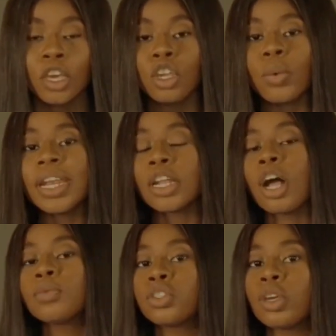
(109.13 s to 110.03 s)
You know, when it
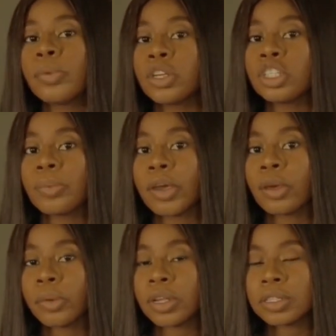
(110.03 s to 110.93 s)
comes to your body shape or
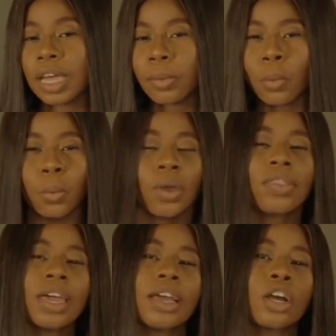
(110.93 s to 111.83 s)
your body type,
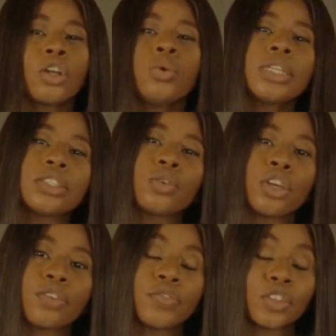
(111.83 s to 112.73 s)
whether a cloth is
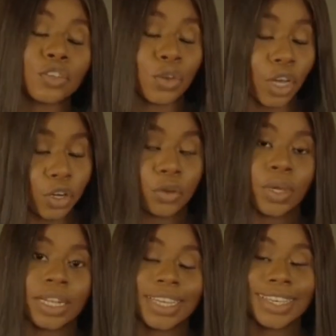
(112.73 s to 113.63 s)
going to fit you
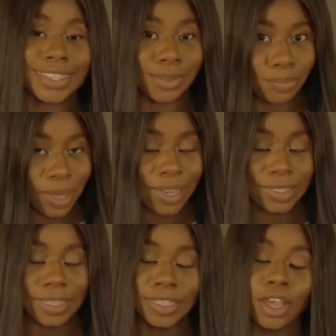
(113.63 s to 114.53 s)
accurately is
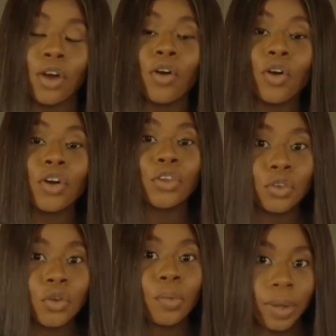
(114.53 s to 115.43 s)
dependent
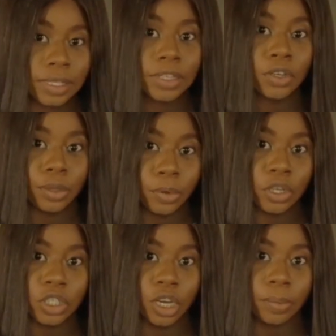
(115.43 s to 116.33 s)
on your particular
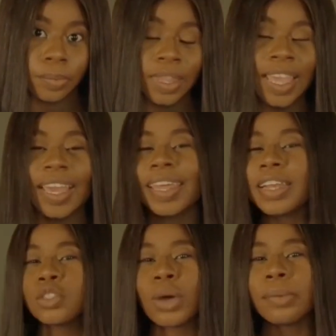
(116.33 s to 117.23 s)
body shape. And
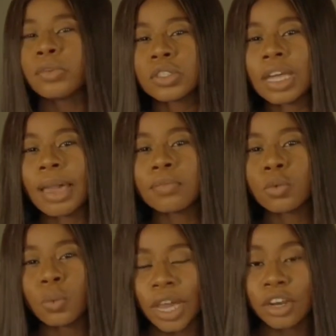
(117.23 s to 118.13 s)
that is why most times
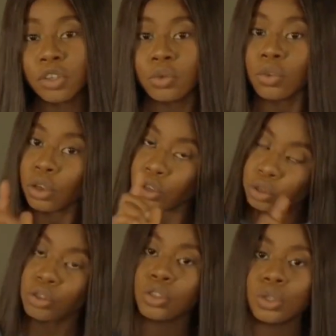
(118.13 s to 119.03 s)
when you
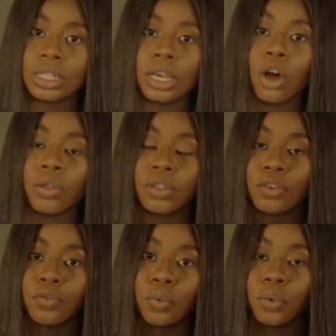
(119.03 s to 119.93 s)
usually
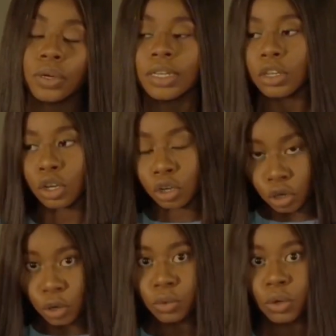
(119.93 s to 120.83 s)
order for a
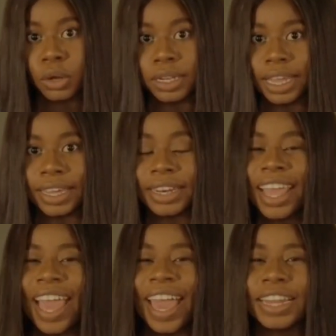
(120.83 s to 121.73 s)
cloth online
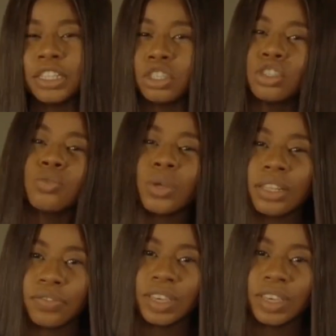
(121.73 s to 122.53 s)
and it doesn't really